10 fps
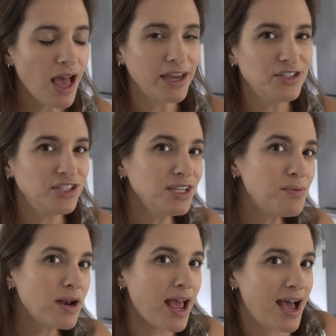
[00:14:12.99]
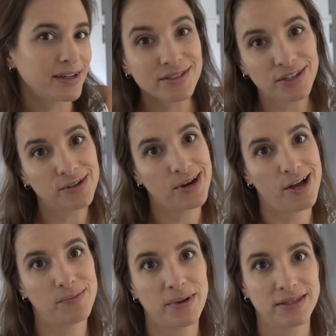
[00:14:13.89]
I did want to ask your
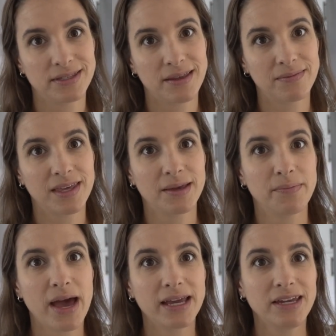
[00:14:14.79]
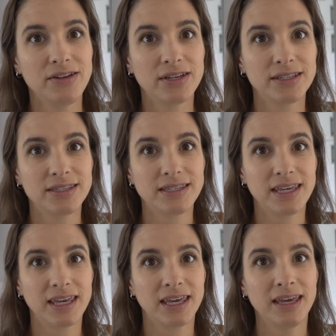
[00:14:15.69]
help on something. Back here you can
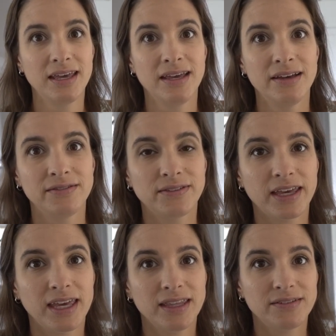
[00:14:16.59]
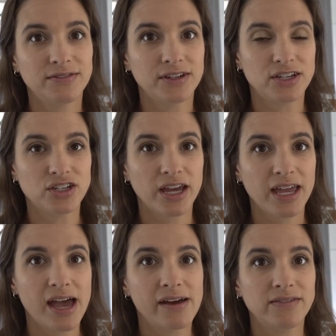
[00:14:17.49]
see, flanking the fridge, I
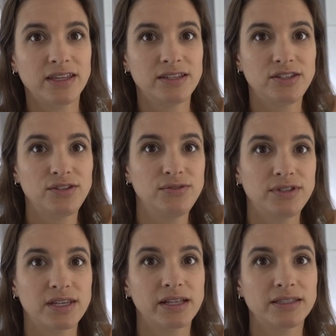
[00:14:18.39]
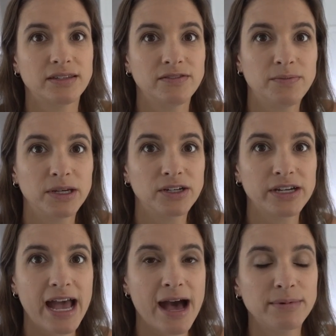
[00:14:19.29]
have these two sets of bigger
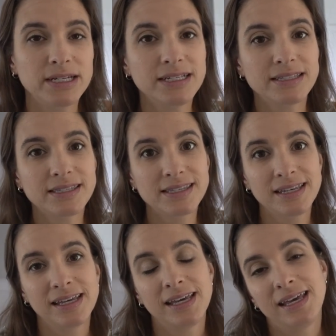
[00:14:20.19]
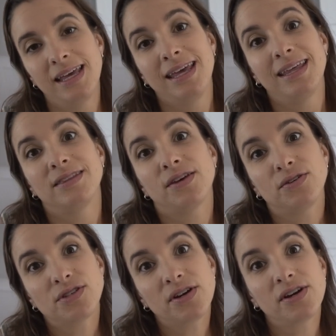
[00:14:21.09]
cabinets.
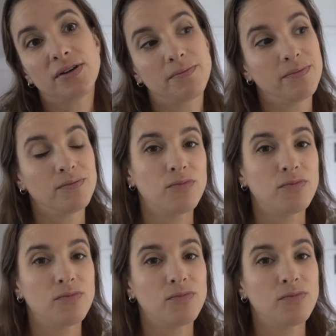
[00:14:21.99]
Those are